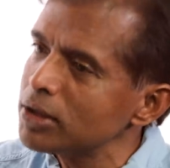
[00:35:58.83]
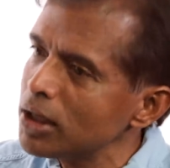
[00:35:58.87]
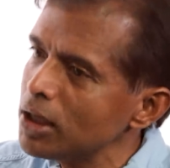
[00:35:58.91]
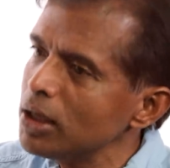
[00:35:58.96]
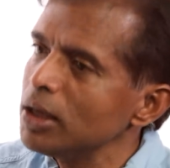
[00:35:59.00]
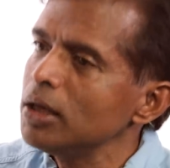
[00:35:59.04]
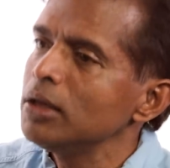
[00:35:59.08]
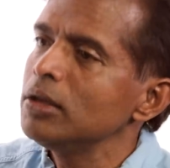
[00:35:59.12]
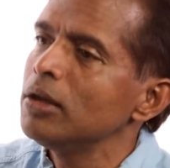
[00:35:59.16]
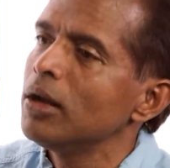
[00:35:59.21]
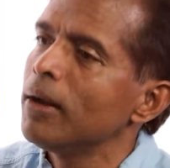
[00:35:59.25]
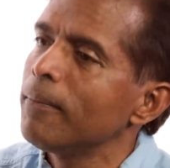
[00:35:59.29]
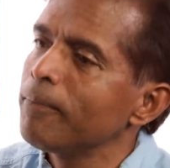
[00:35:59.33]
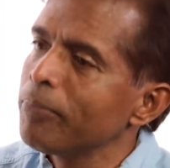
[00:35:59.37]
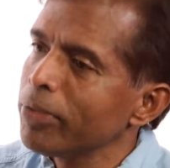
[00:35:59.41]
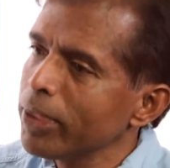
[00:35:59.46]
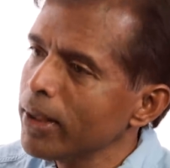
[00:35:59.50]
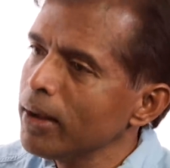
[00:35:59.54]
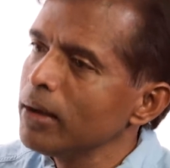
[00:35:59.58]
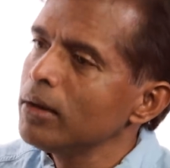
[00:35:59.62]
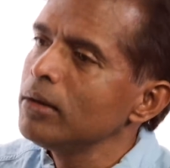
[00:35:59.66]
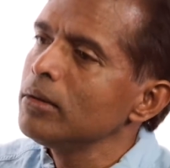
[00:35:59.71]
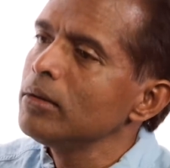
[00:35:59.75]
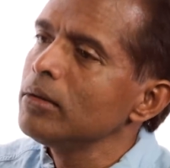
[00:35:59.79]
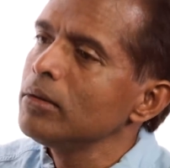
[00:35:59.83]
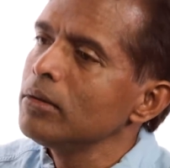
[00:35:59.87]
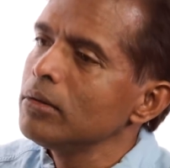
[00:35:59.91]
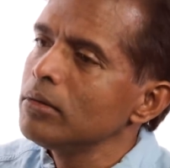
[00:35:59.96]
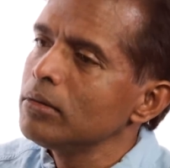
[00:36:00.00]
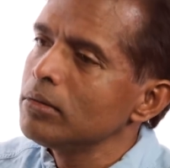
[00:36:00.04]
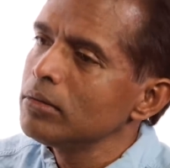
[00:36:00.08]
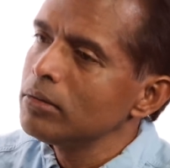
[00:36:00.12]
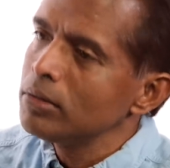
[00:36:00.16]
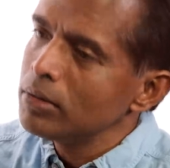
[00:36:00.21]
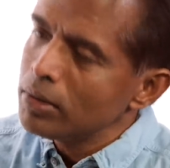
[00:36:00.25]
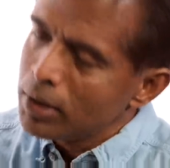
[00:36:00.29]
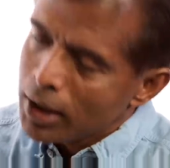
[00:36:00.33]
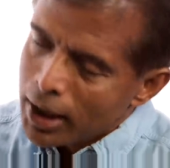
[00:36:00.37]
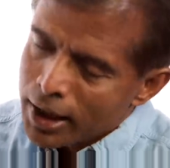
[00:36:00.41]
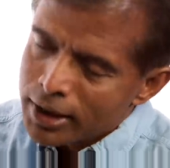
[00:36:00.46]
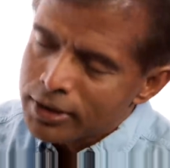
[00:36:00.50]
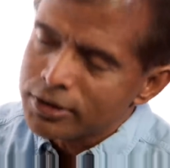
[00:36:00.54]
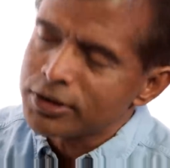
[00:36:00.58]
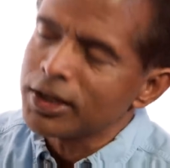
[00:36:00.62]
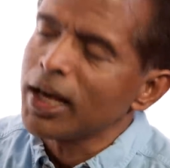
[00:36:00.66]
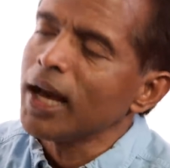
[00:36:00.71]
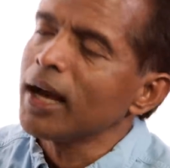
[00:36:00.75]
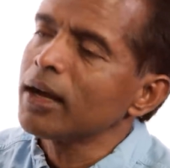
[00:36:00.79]
there'd be a viable competitor to equities.
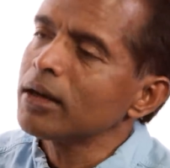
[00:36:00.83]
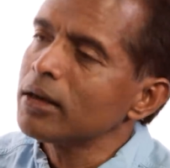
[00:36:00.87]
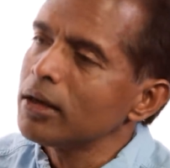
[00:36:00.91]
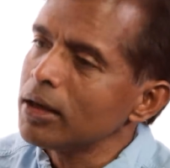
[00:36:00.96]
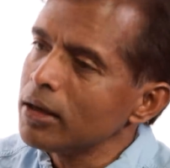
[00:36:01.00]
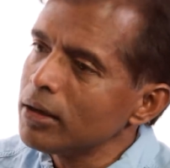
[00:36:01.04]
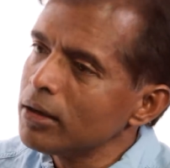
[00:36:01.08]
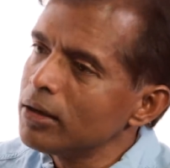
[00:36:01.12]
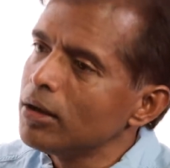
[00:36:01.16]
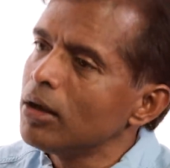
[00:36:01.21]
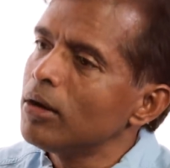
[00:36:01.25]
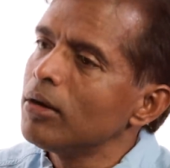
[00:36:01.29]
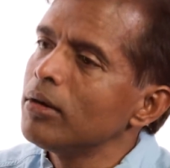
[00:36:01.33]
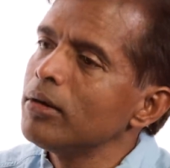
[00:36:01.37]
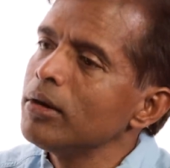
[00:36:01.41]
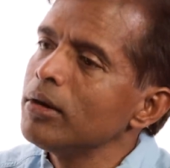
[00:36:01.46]
Exactly. You